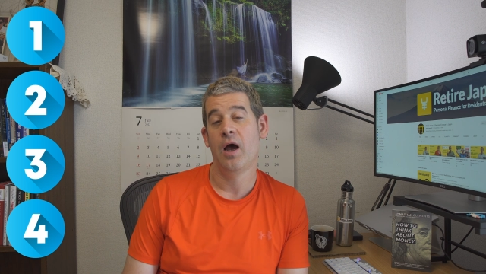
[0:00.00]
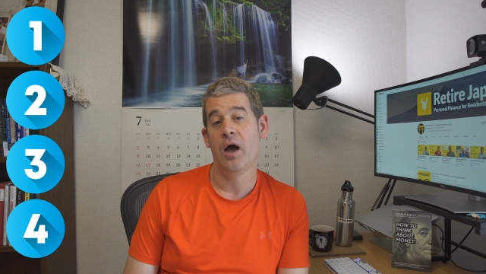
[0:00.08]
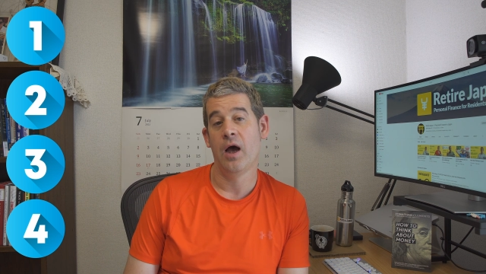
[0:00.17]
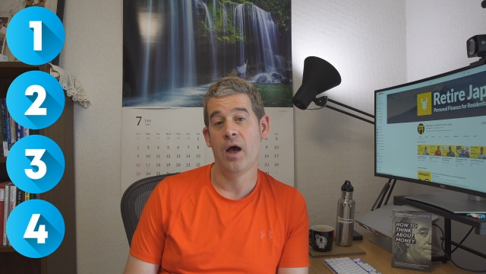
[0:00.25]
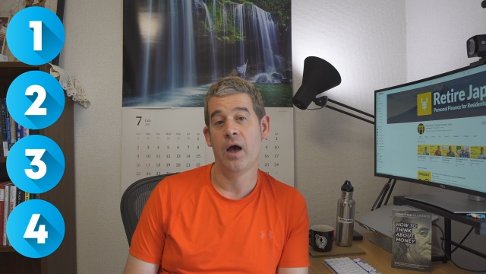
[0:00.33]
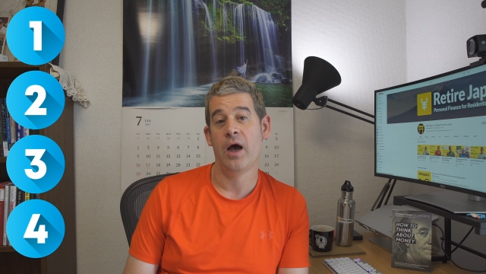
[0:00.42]

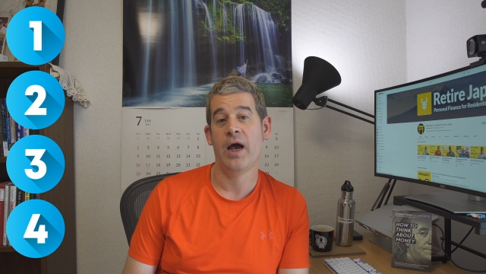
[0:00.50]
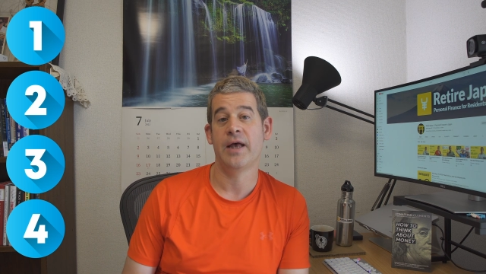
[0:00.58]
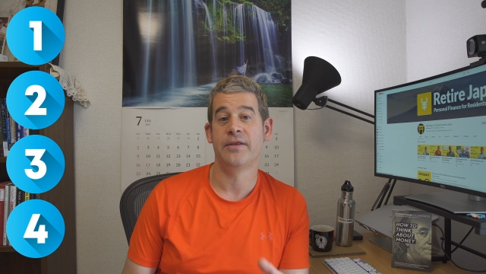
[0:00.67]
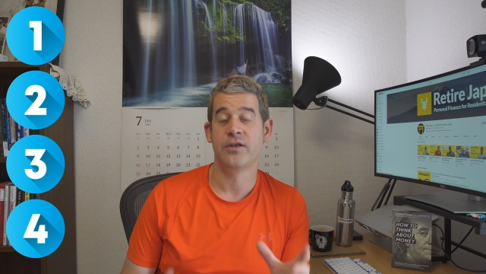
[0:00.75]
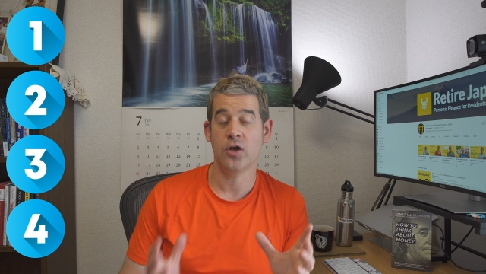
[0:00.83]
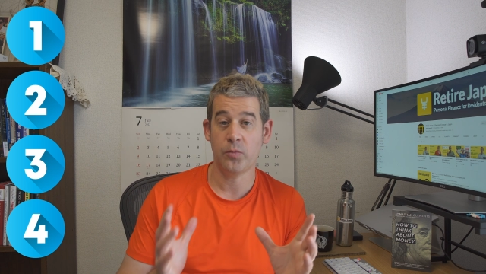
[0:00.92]
I
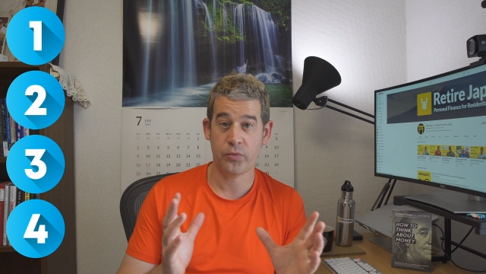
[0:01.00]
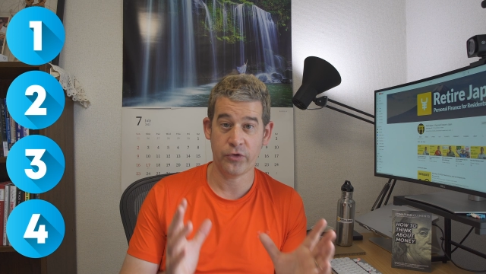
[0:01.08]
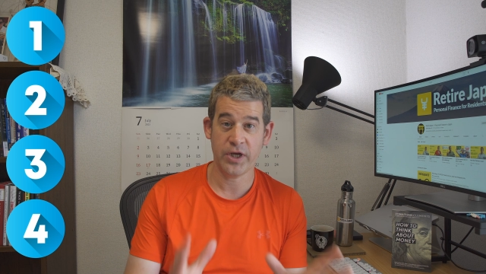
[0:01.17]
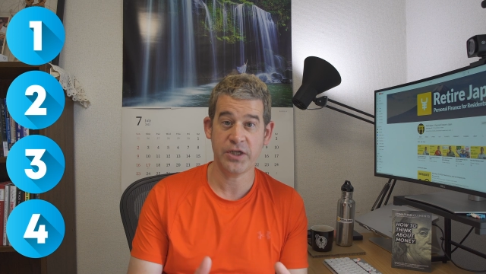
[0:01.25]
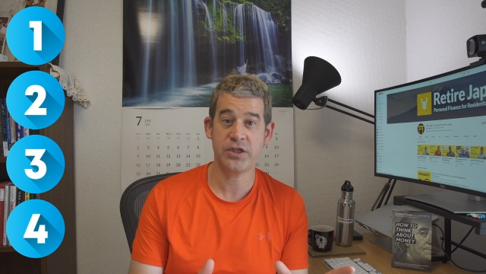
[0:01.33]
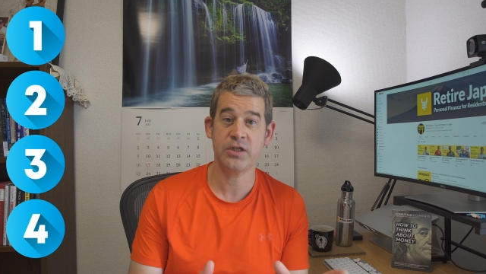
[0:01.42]
had the
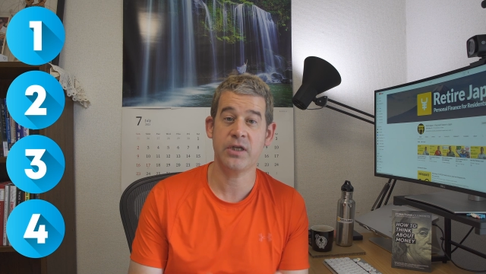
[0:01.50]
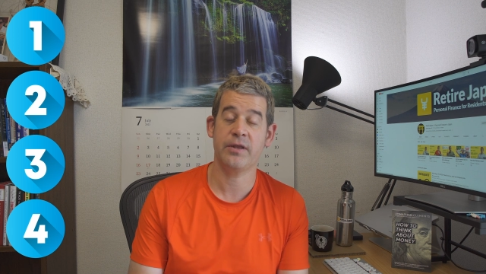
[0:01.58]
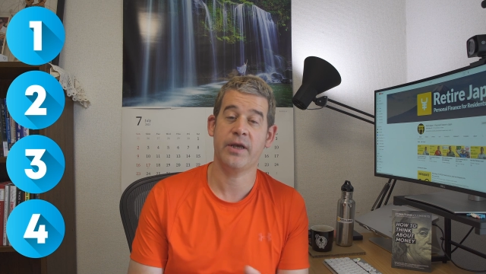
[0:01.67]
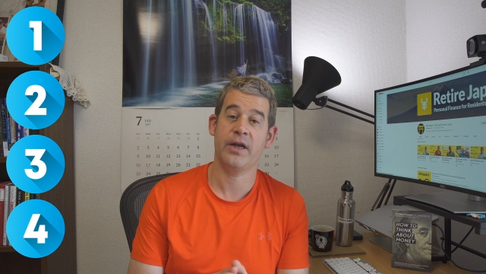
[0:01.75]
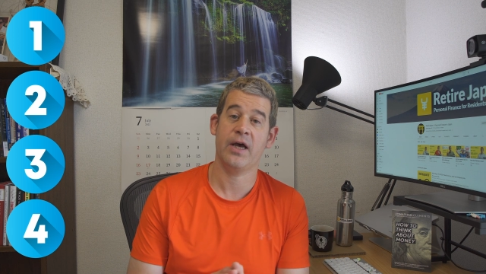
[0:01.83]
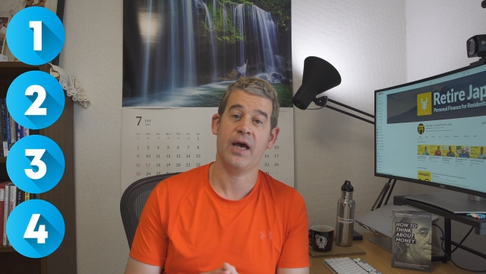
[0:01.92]
operation and
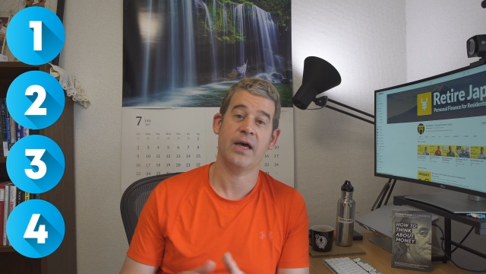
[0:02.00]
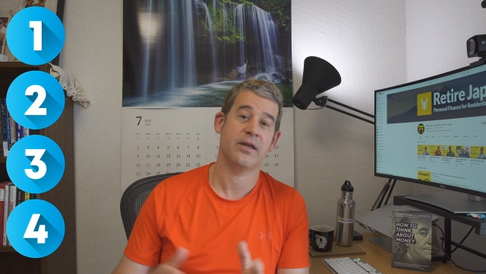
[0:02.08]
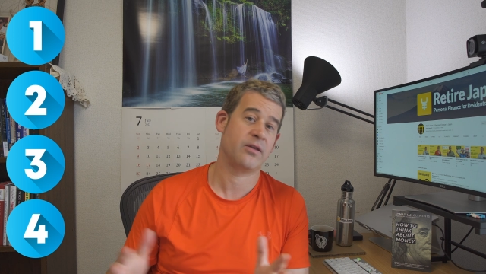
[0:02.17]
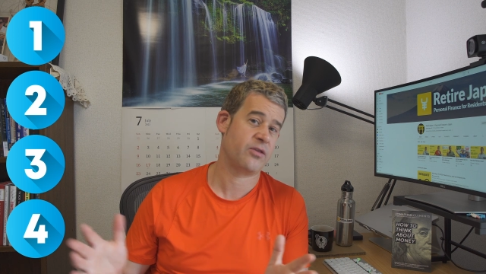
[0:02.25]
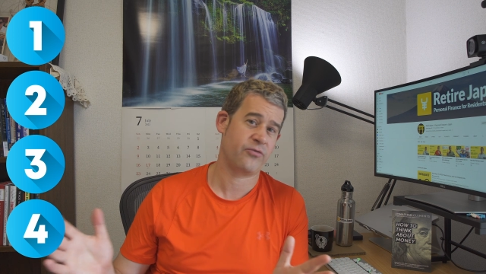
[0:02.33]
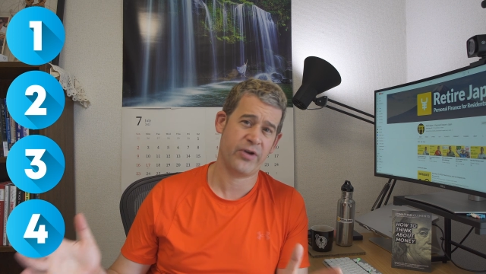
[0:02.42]
then I
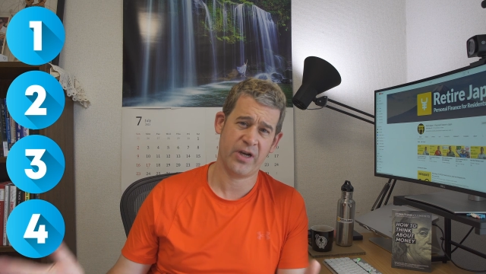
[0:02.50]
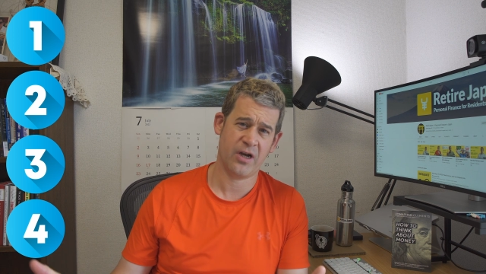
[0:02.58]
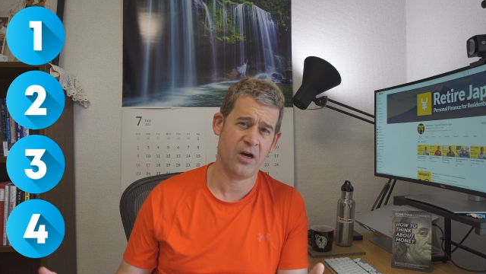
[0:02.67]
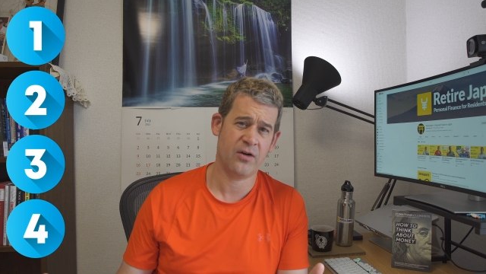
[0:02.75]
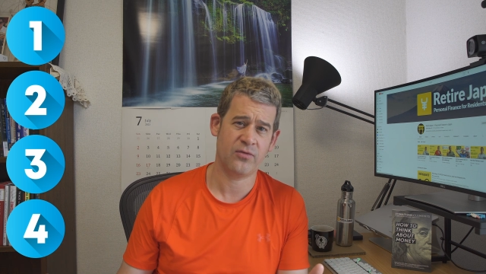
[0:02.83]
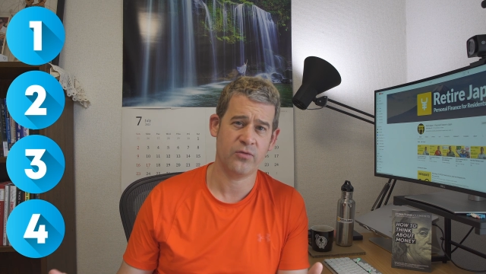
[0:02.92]
had
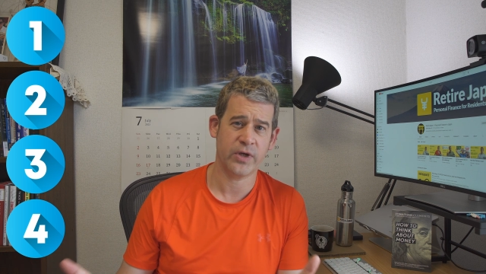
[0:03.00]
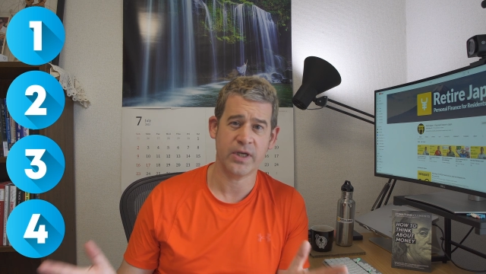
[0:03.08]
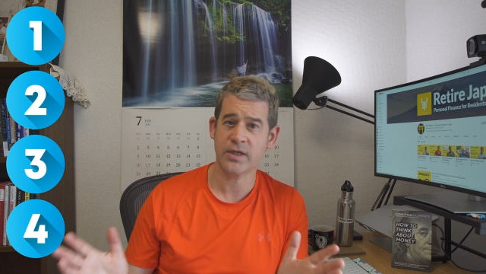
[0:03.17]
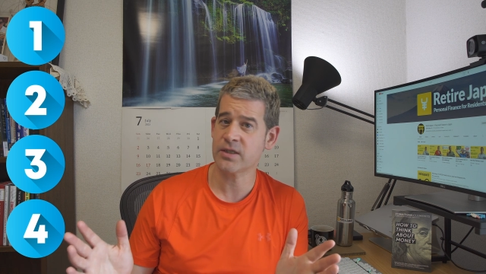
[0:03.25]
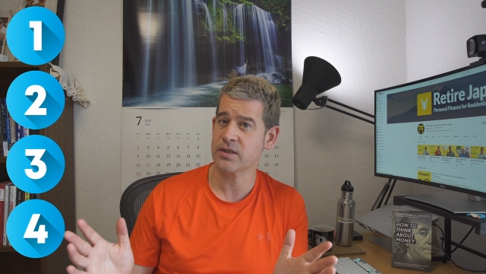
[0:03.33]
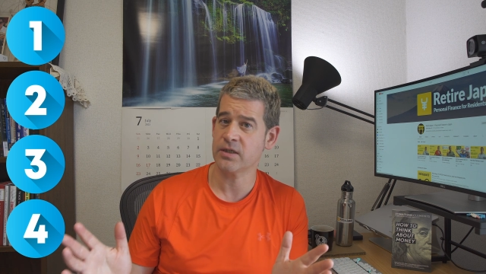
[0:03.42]
3.5
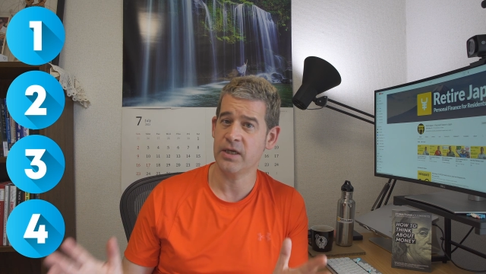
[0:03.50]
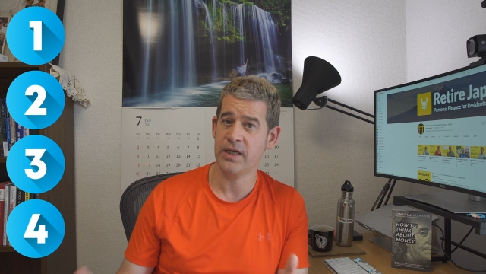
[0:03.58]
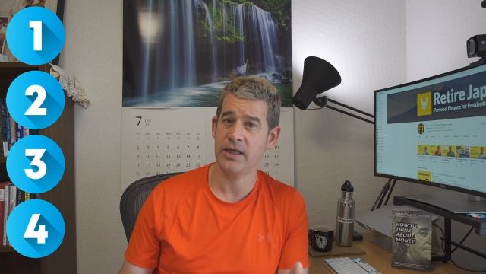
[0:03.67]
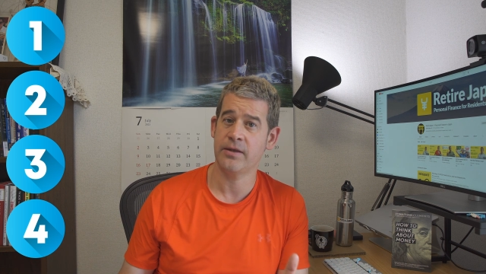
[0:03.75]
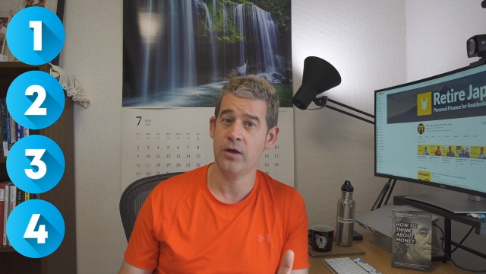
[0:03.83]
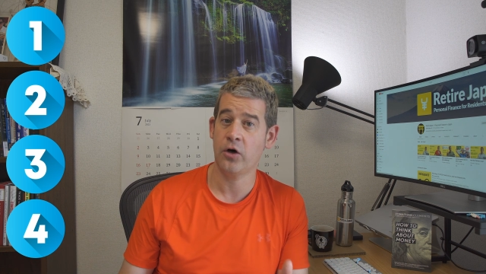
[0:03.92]
weeks
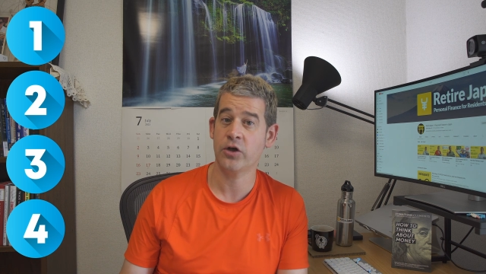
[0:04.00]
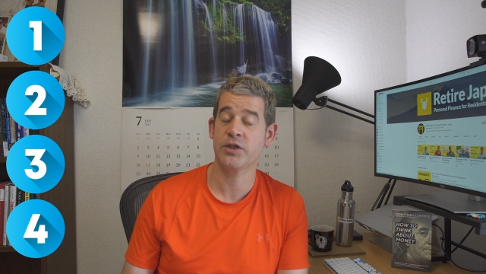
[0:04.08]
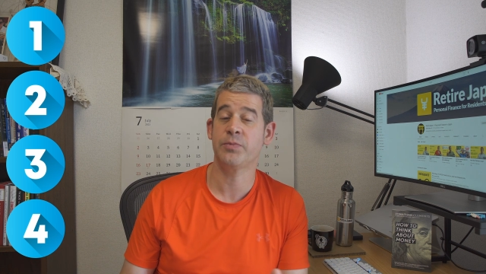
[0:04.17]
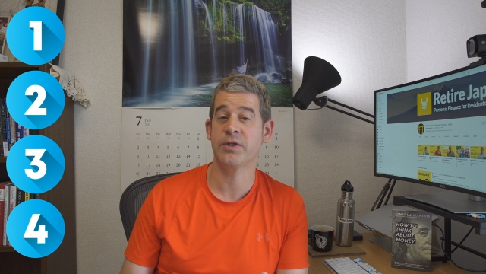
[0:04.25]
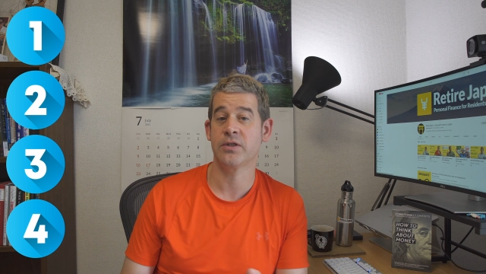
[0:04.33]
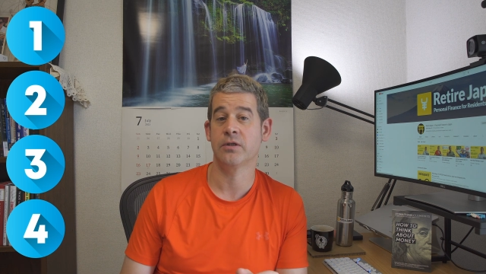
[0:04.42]
in the
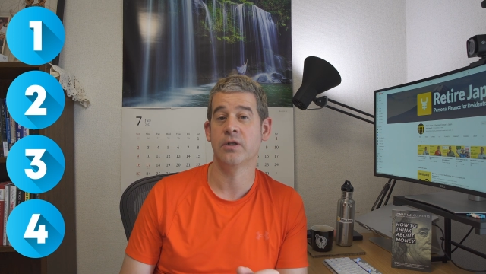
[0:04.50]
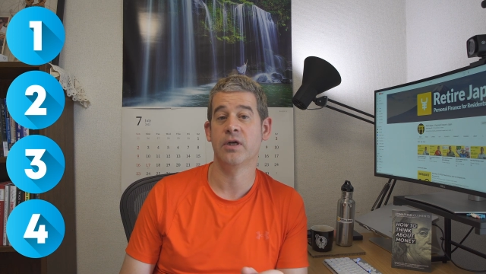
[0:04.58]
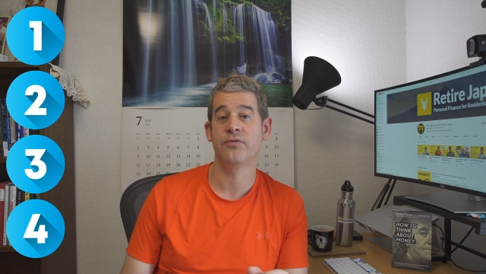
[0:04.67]
hospital.